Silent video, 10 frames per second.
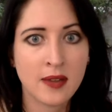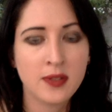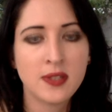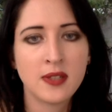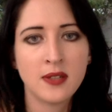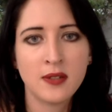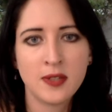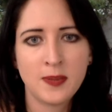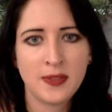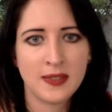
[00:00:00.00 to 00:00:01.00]
and he'd always
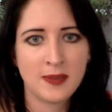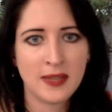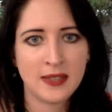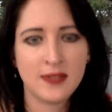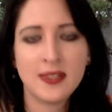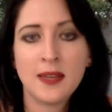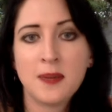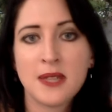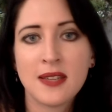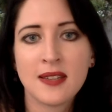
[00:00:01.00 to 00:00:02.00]
been this massive
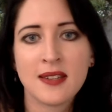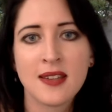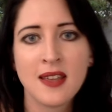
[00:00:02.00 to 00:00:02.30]
skeptic, and